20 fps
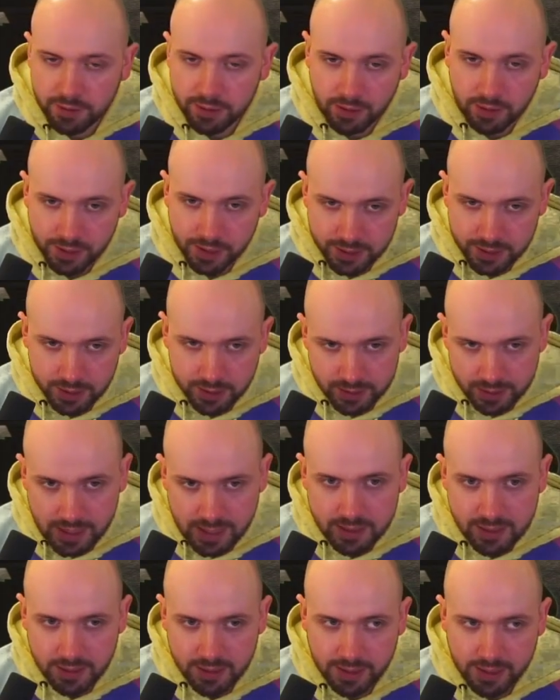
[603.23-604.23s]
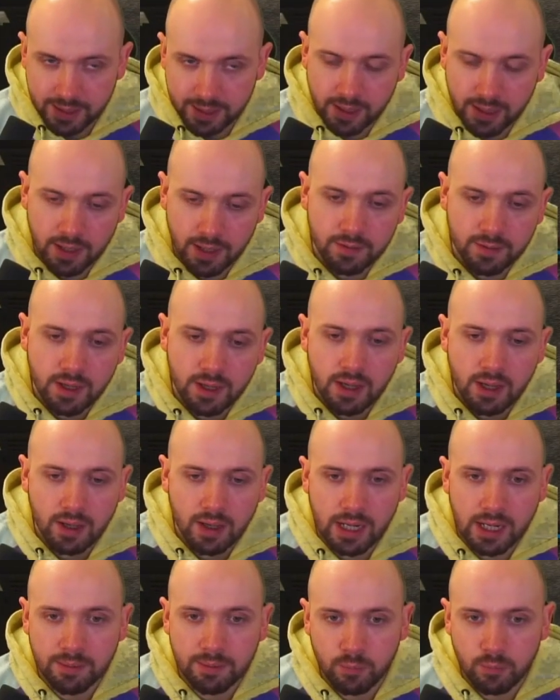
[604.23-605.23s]
Like, it's a decent kickoff.
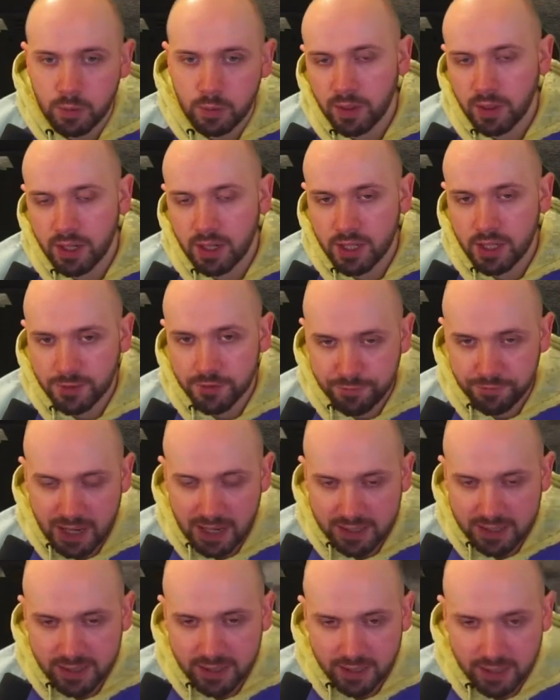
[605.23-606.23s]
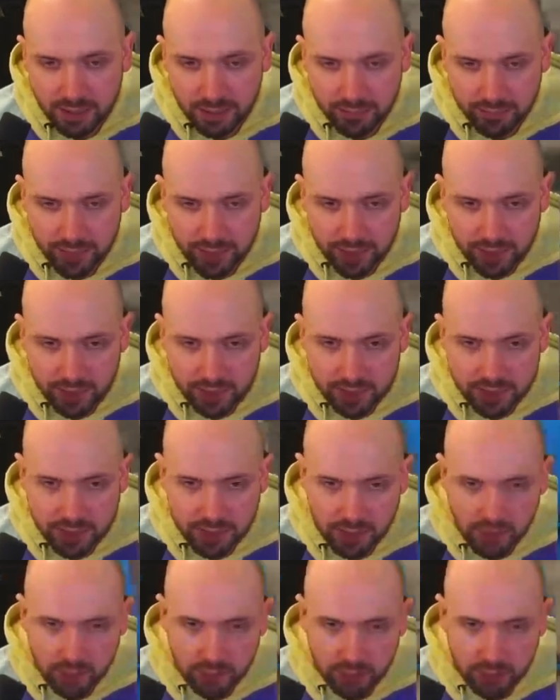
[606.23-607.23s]
We want to learn the fast kickoff next.
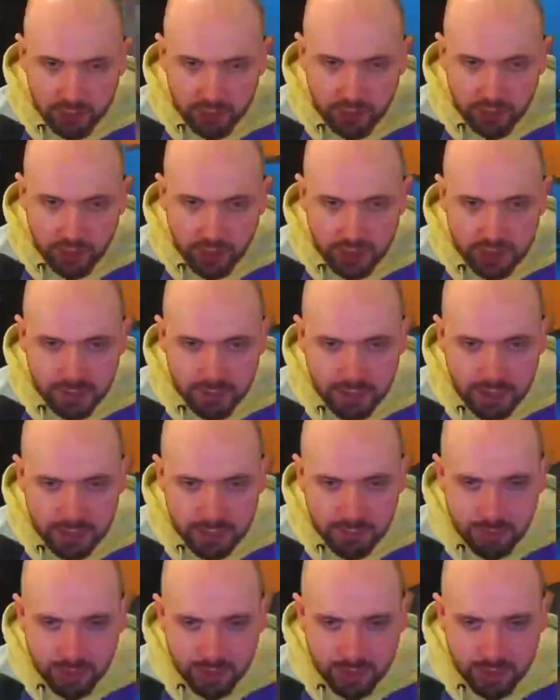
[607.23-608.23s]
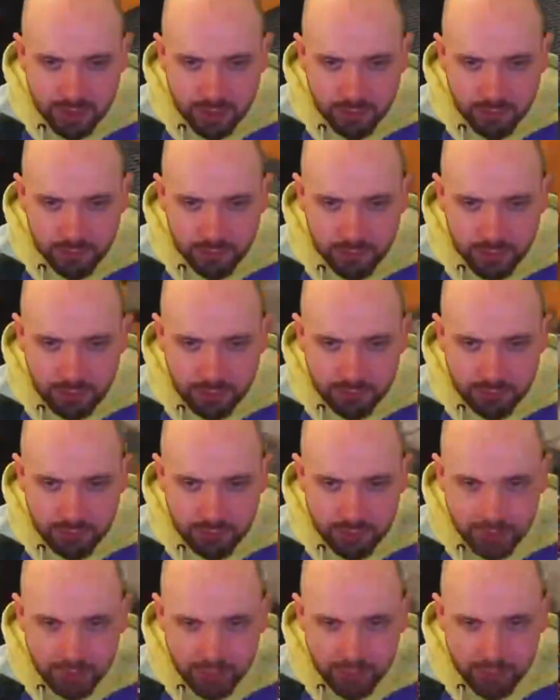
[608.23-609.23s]
So exclamation mark kickoff, dude. Have a look
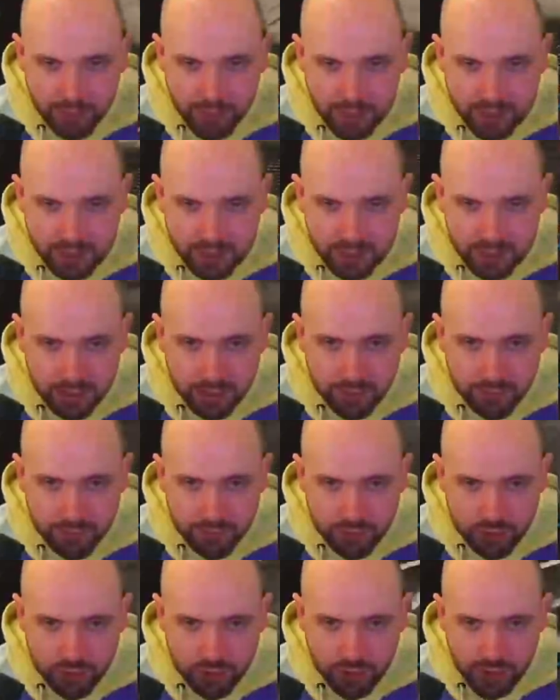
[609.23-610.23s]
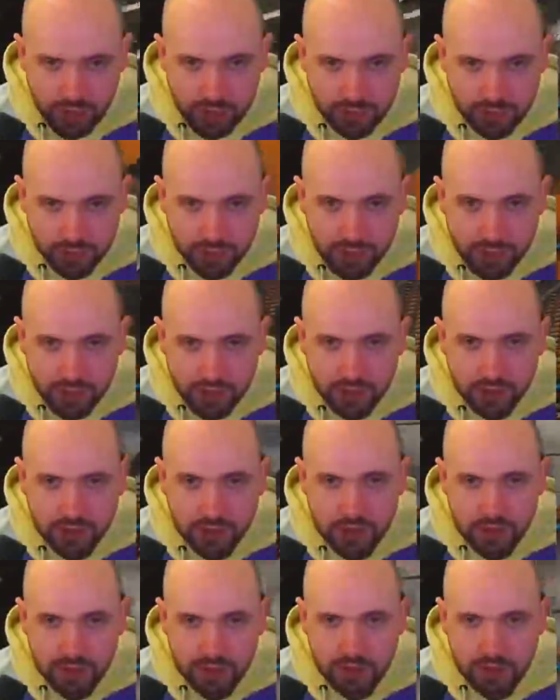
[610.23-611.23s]
at the fast kickoff and try and add that
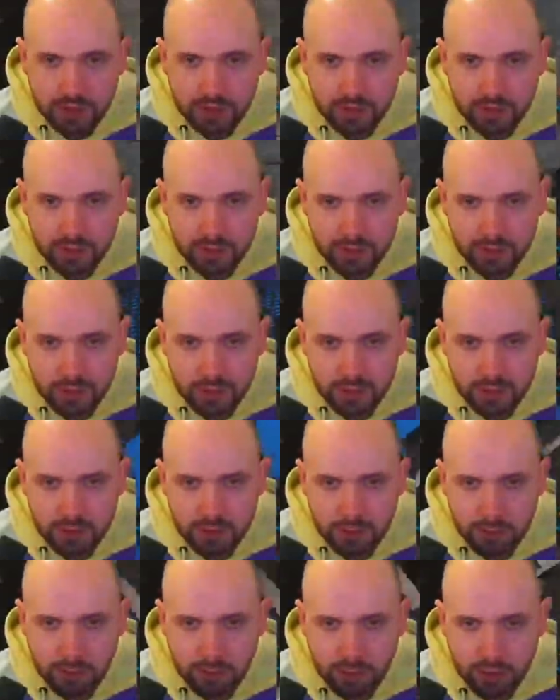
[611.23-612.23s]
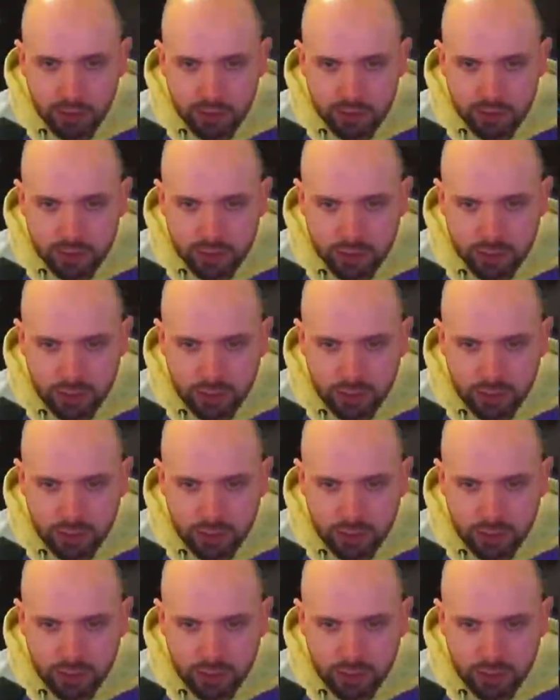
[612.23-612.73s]
into your approach.